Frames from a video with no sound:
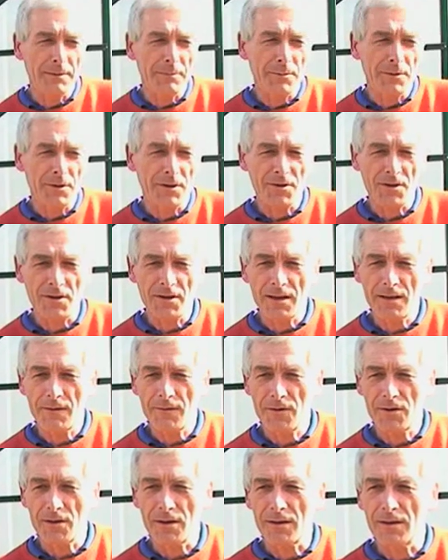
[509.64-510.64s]
because it
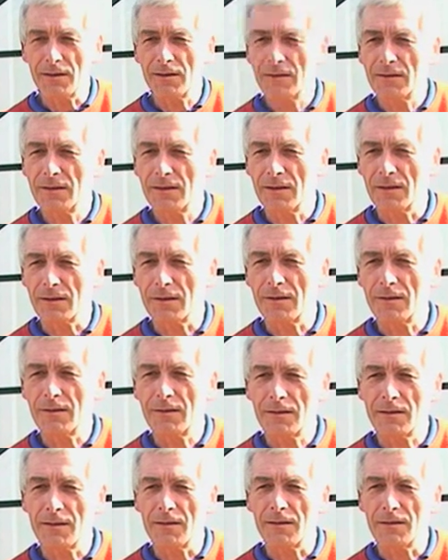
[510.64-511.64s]
gives you
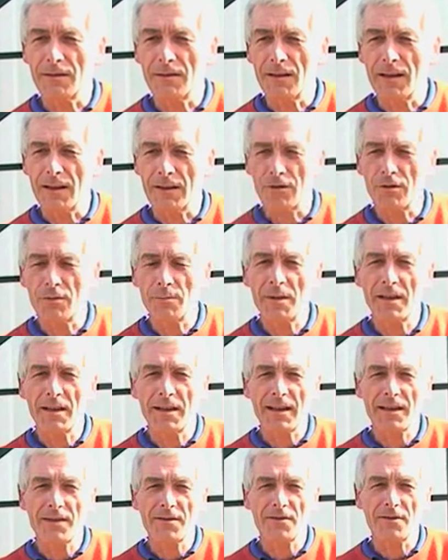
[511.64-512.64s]
a good bit of
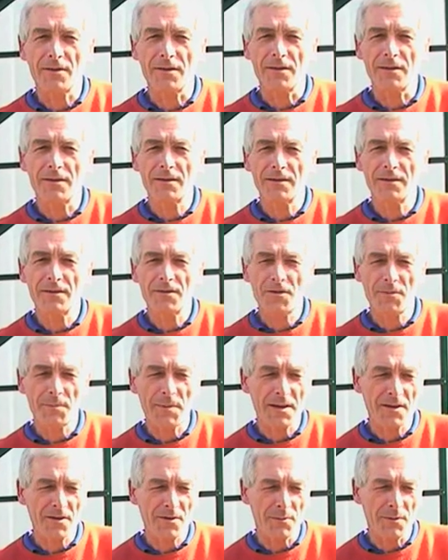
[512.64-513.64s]
extra
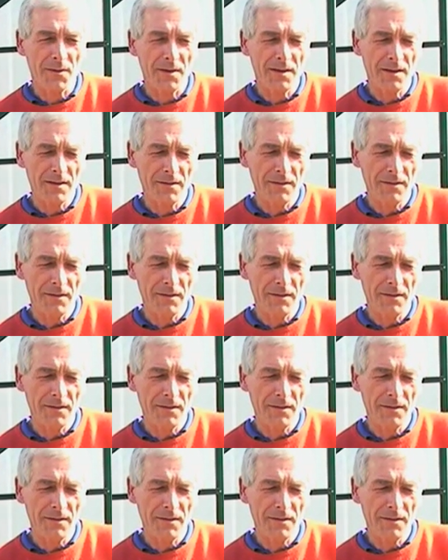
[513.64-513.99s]
space within the